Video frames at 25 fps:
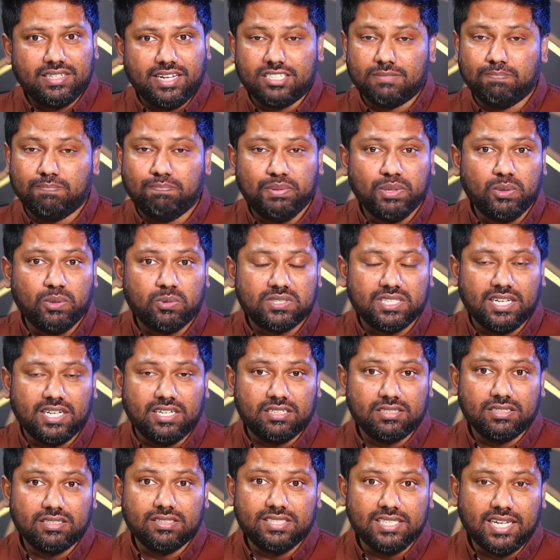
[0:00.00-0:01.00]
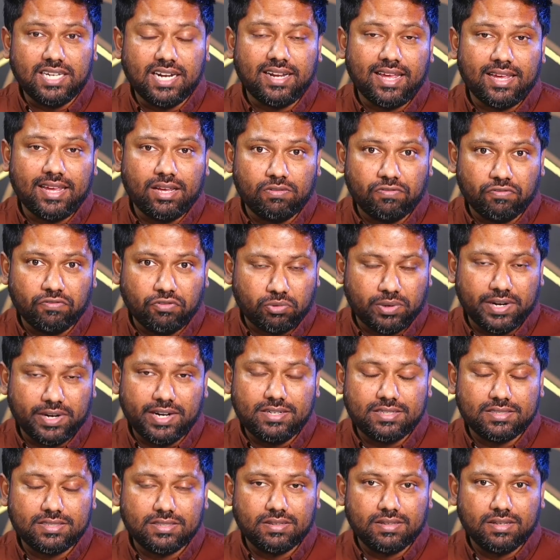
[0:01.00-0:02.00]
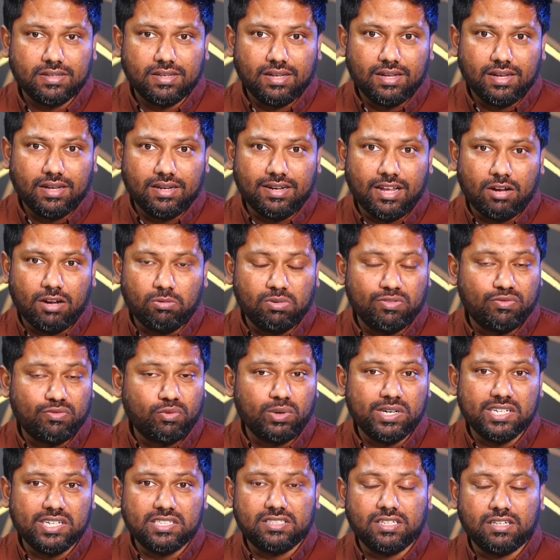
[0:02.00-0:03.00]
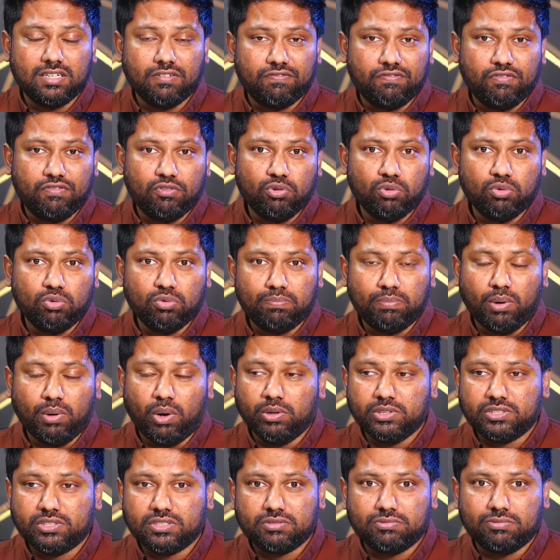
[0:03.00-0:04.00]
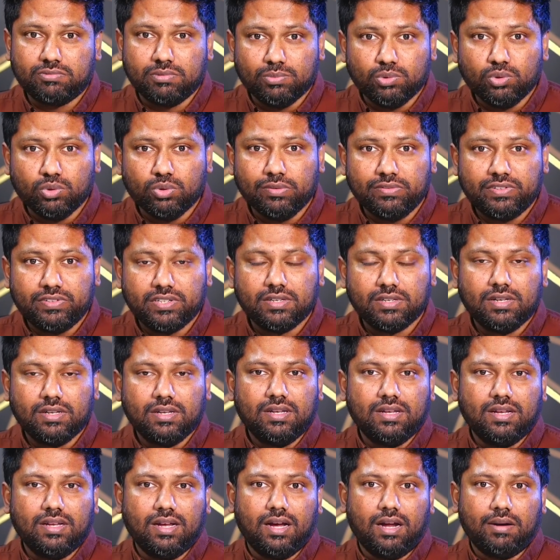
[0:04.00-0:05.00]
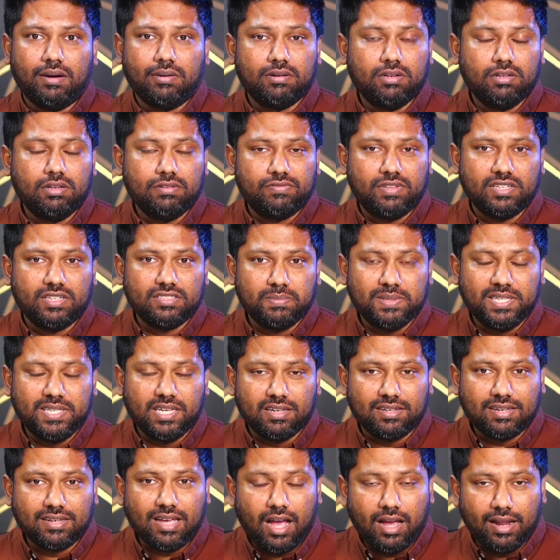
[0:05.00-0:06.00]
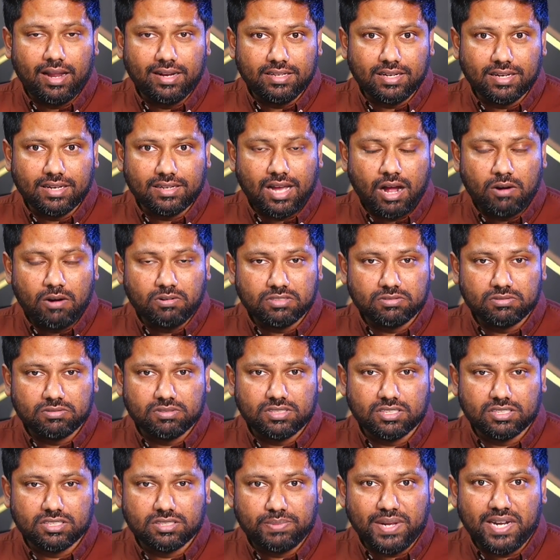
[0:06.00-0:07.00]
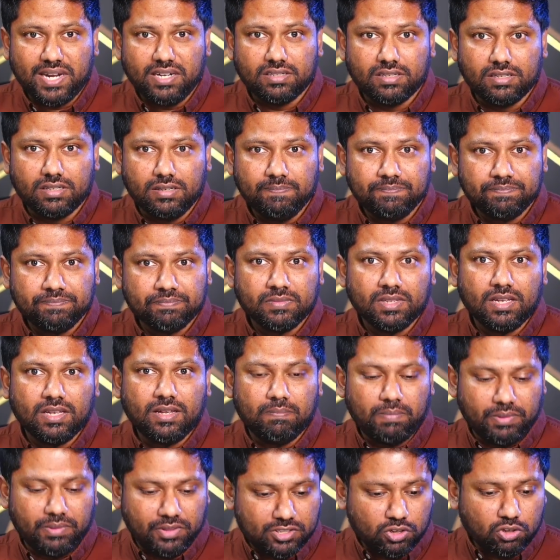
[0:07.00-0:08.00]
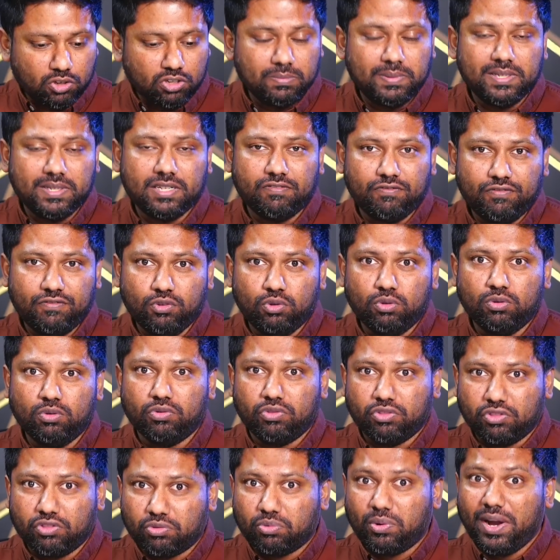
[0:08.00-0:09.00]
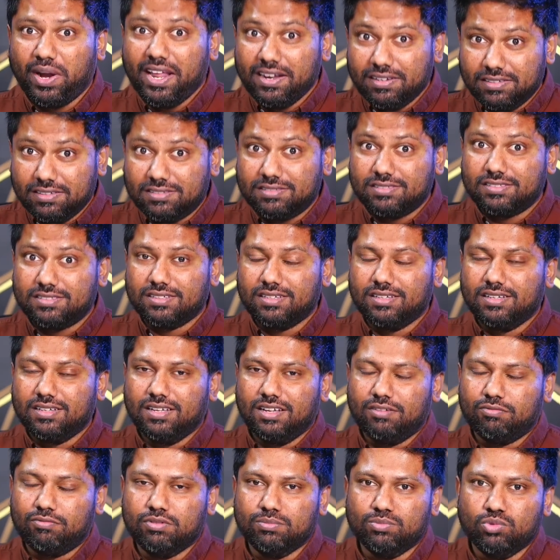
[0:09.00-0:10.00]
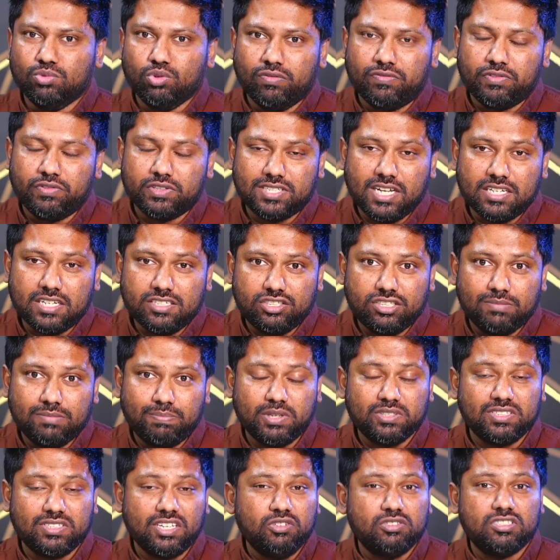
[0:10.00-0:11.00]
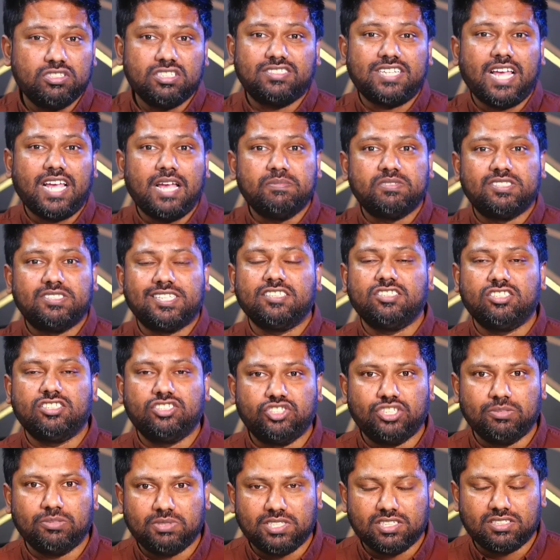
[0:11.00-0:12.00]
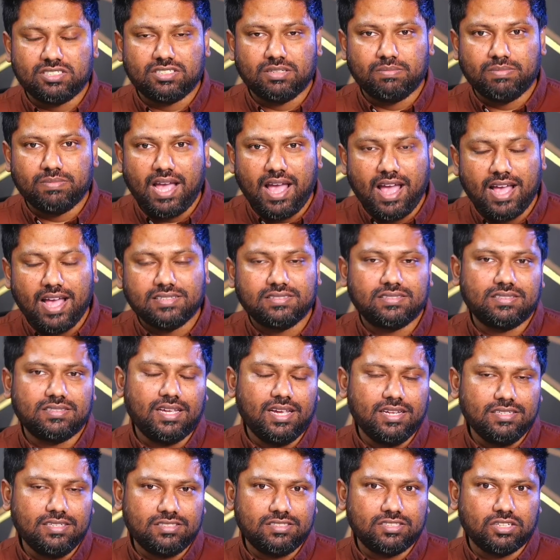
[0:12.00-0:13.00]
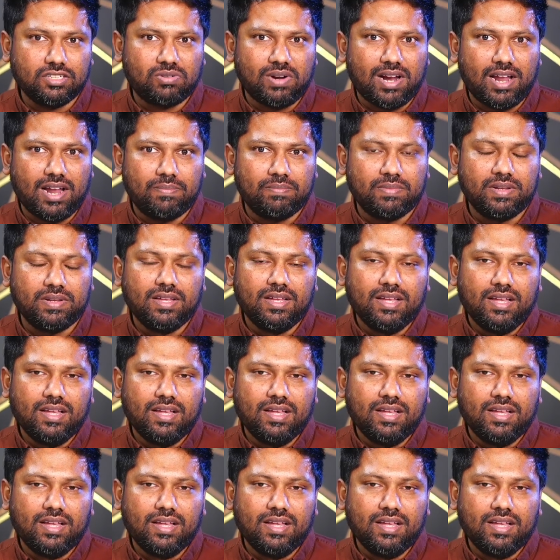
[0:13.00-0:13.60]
It's built into the DNA of Threads. Now, we've already seen a few posts removed. I don't know if there's been any accounts suspended, but there's already been a few threads removed for censorship because they use the same censorship system as Instagram.